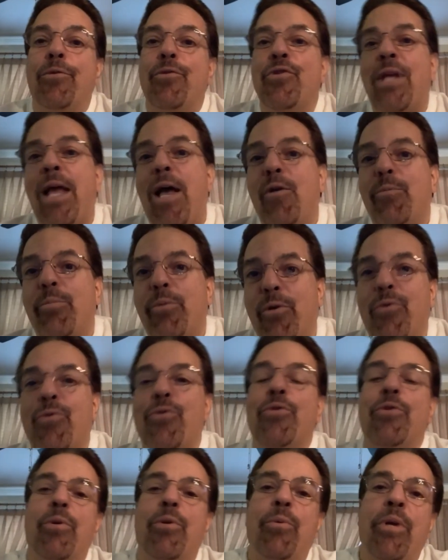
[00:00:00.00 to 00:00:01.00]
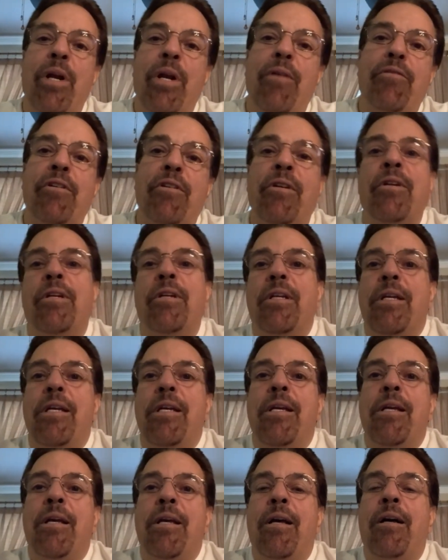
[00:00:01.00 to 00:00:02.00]
a sound person or whatever
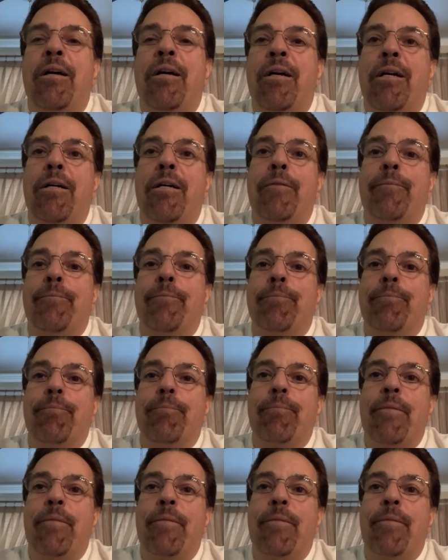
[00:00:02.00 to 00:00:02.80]
um,